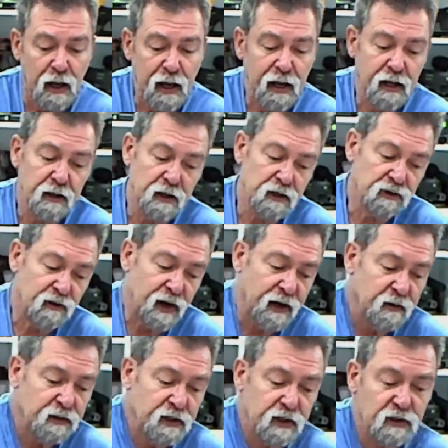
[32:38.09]
and
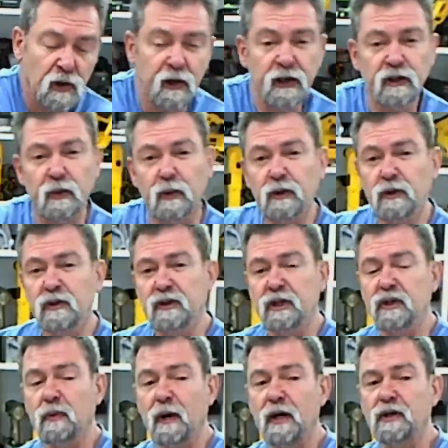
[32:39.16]
Australia's just gone into a new
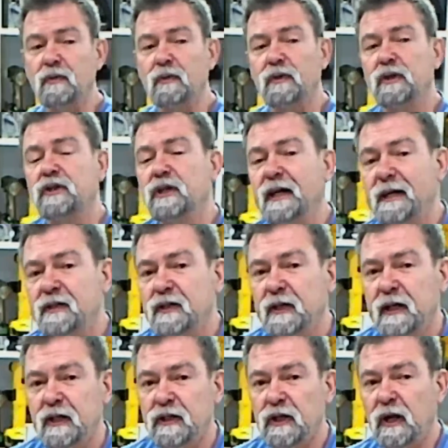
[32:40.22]
situation with the
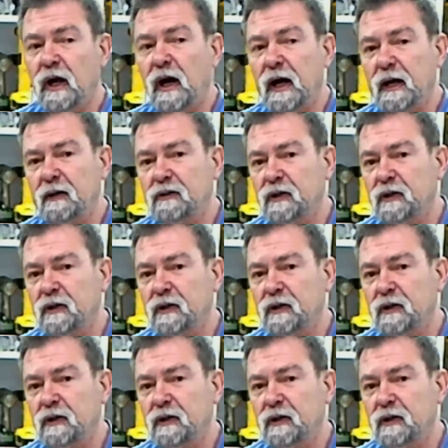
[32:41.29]
GST in July,